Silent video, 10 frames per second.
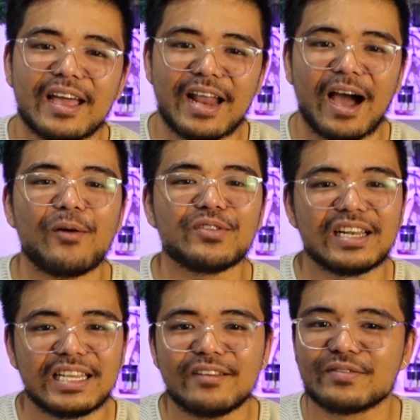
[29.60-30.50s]
and how the
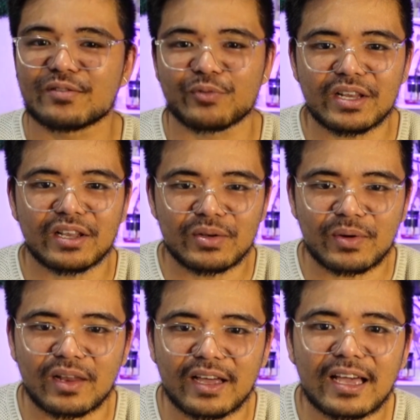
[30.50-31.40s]
leaves really
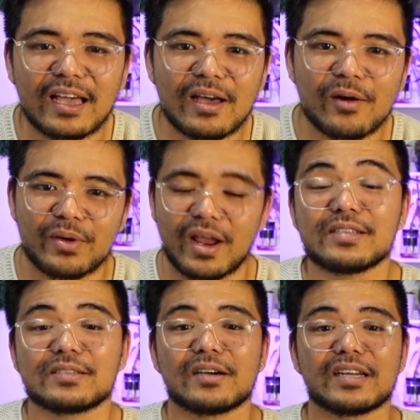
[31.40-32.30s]
look like. When I
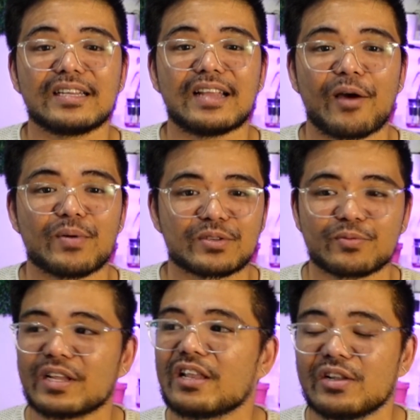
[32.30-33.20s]
started, I was
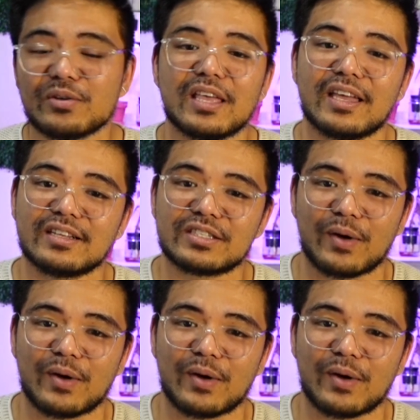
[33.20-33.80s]
really looking into